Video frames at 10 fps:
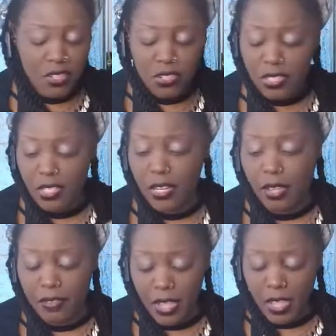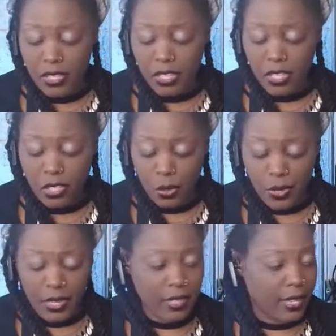just enough to
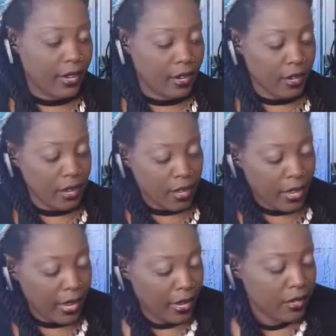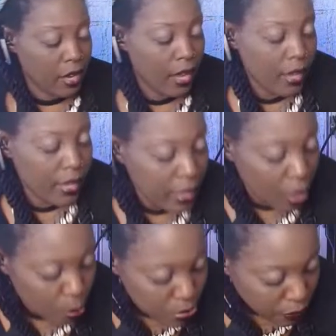soak in there, and it
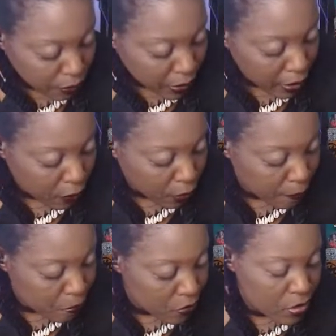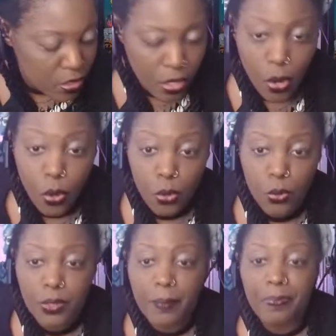helps the flavor to
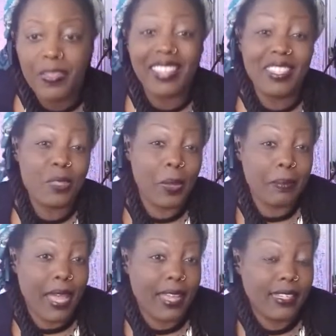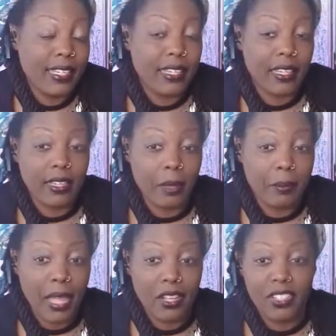hold. And this way I'm not heating it.
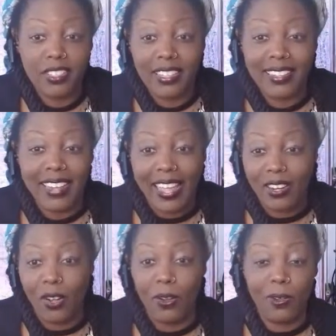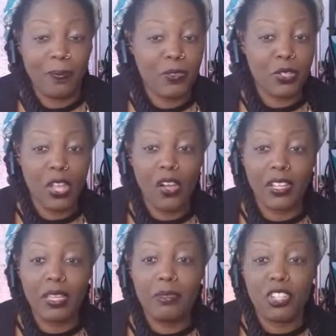I'm not cooking it at all. So y'all
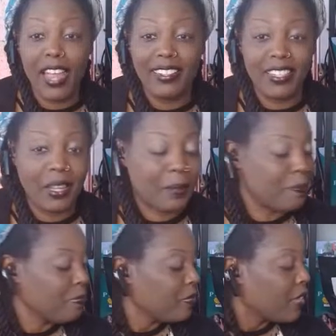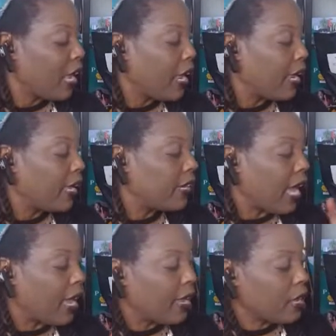keep chatting it up. And
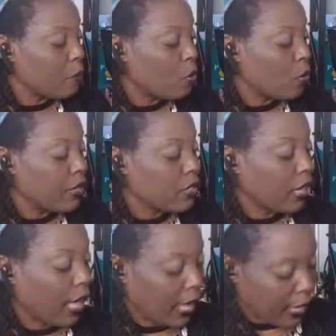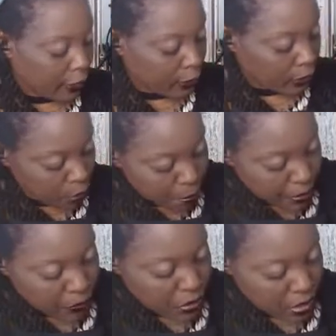I am going to add a little
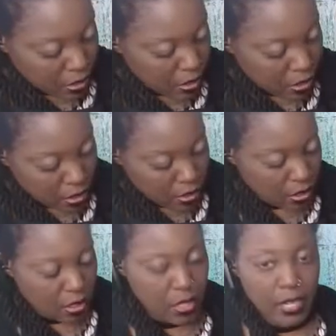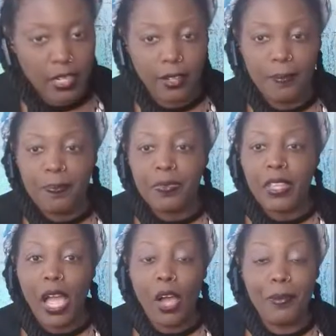bit of seasonings in here.
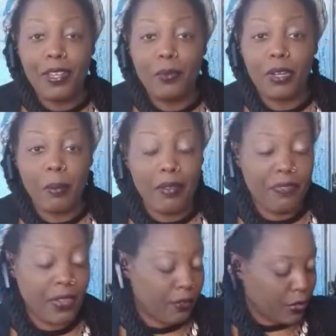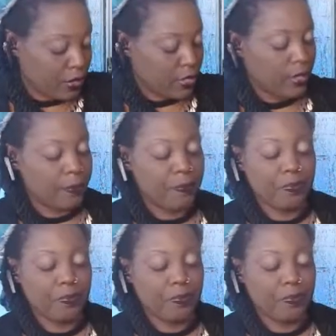I'll put in one of my favorites,